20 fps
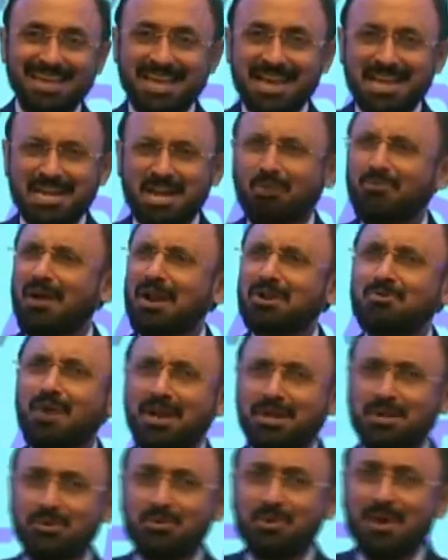Now, what
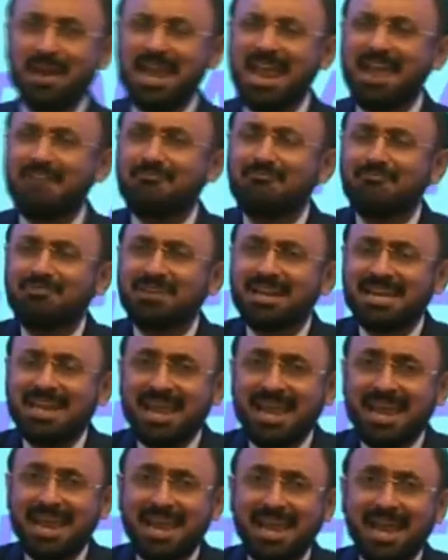do? Every
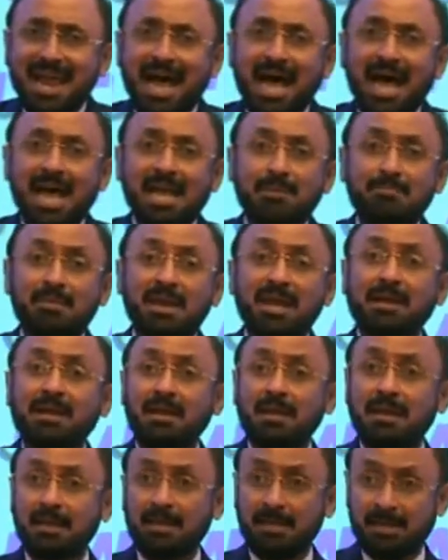day I make a
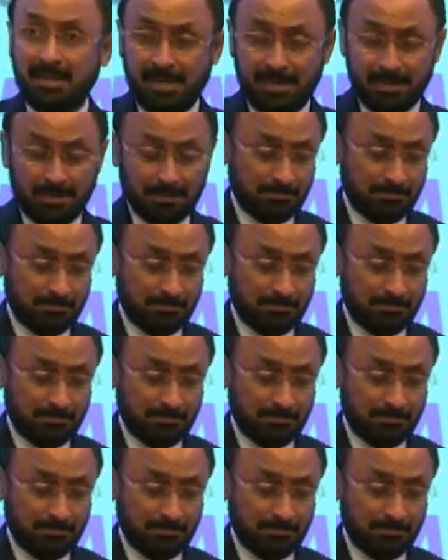learning.